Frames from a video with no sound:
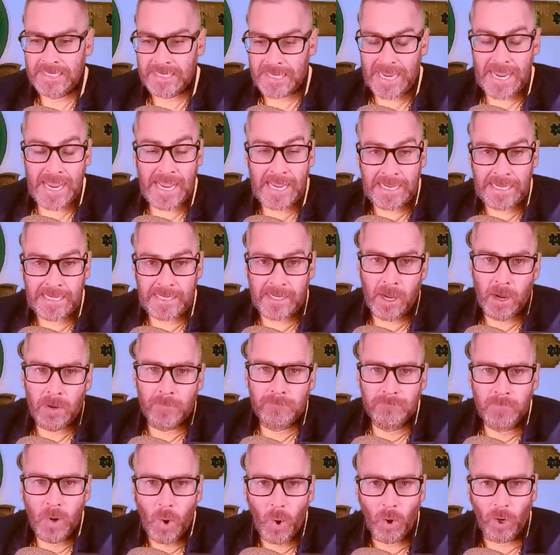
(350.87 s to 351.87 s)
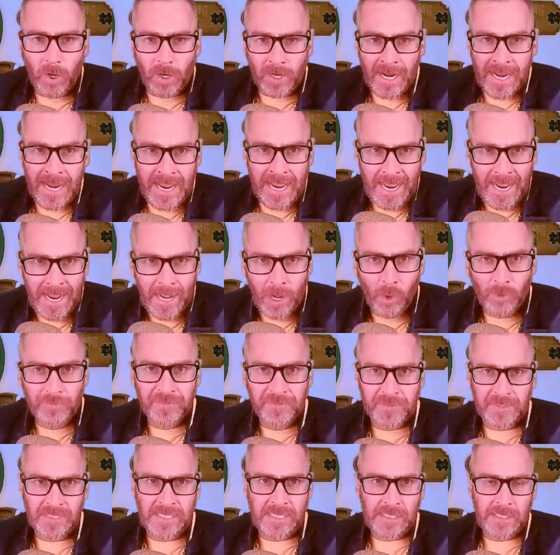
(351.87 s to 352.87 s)
a more
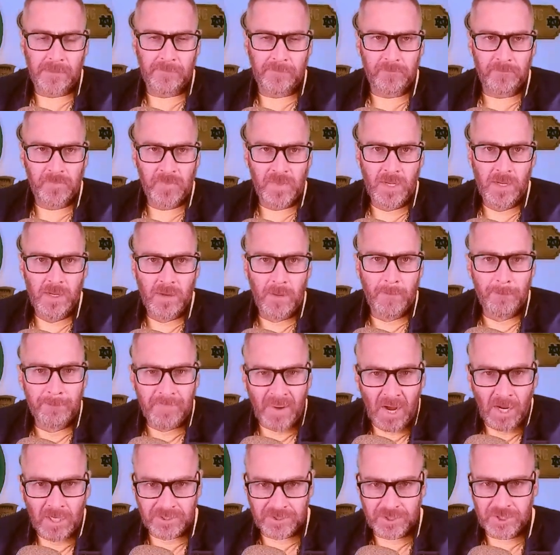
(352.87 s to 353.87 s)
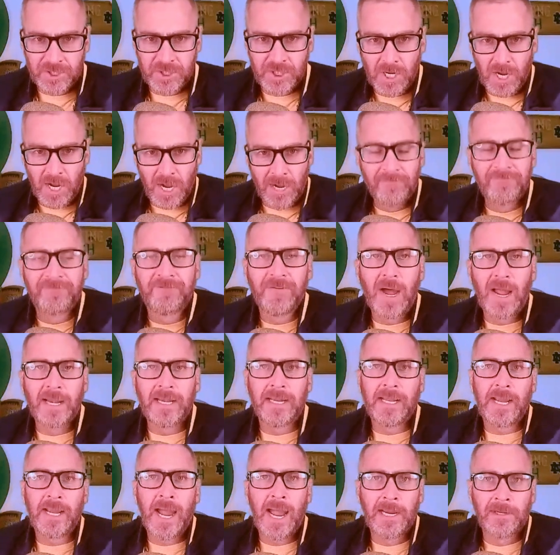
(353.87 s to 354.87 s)
healthy bunch of
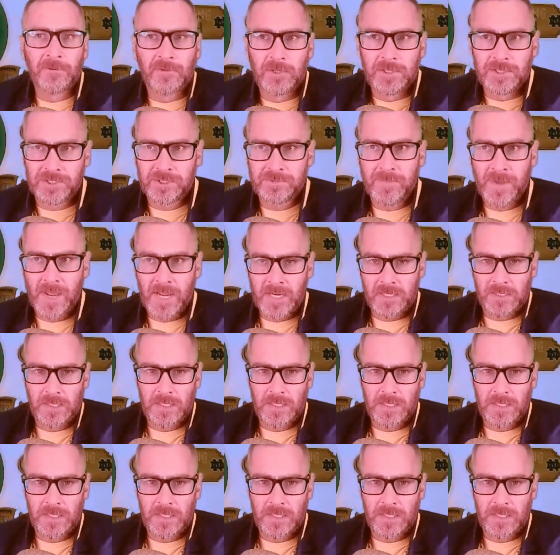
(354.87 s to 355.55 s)
Fighting Irishmen,